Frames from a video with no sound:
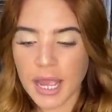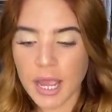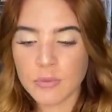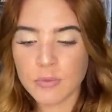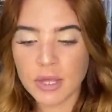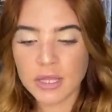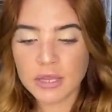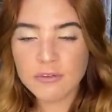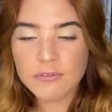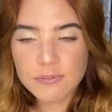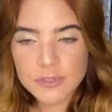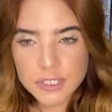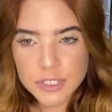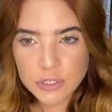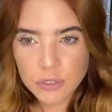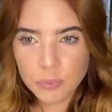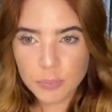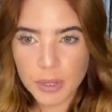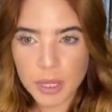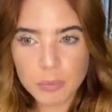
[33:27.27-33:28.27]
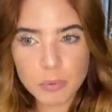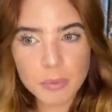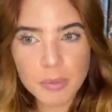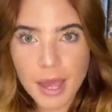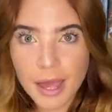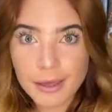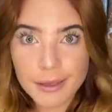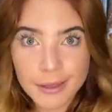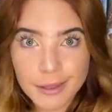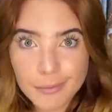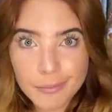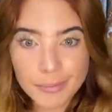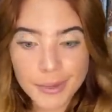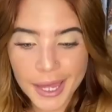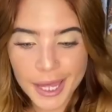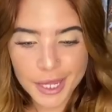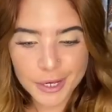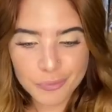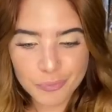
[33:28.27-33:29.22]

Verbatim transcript: I read the physical paperback in bed